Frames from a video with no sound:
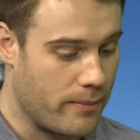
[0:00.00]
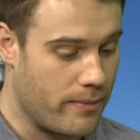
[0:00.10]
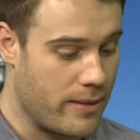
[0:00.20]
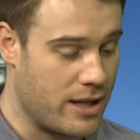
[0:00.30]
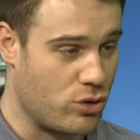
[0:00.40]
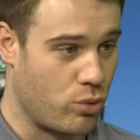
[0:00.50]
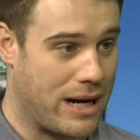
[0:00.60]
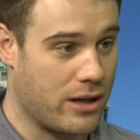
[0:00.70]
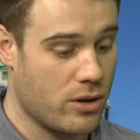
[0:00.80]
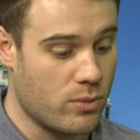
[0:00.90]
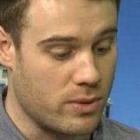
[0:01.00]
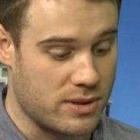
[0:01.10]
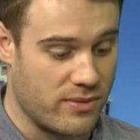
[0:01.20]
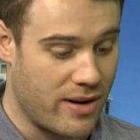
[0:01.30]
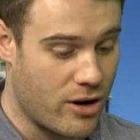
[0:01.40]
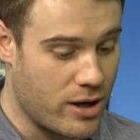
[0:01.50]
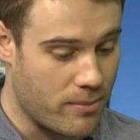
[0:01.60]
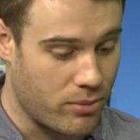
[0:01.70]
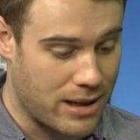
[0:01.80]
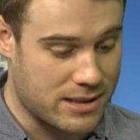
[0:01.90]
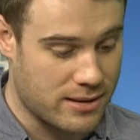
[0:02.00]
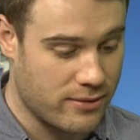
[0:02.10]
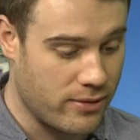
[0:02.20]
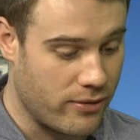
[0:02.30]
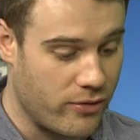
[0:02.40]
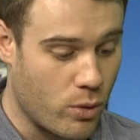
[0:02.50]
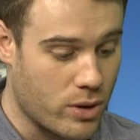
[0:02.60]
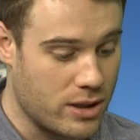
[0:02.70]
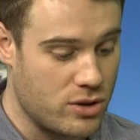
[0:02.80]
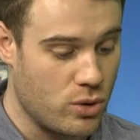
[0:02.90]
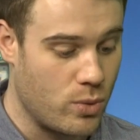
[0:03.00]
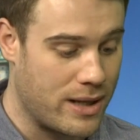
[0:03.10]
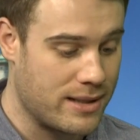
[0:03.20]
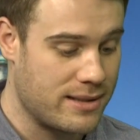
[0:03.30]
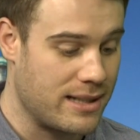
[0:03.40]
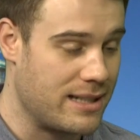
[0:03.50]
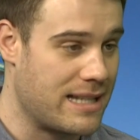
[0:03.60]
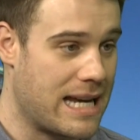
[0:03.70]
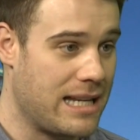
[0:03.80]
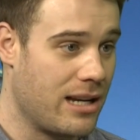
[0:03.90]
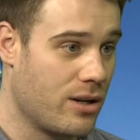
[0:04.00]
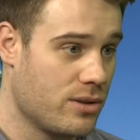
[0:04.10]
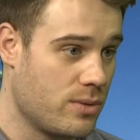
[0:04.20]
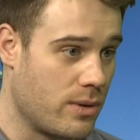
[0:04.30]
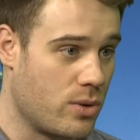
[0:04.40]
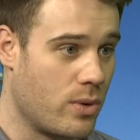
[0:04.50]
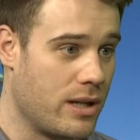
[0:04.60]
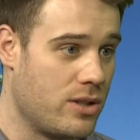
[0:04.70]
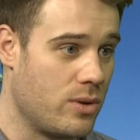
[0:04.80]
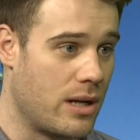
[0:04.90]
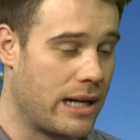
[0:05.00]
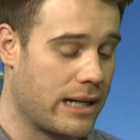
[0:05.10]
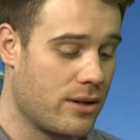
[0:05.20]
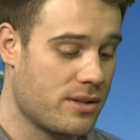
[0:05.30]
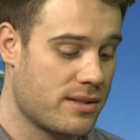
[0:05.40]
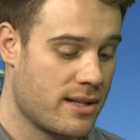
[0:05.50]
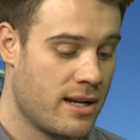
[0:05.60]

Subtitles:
His record was very impressive: 42 wins in 10 years with 22 knockouts.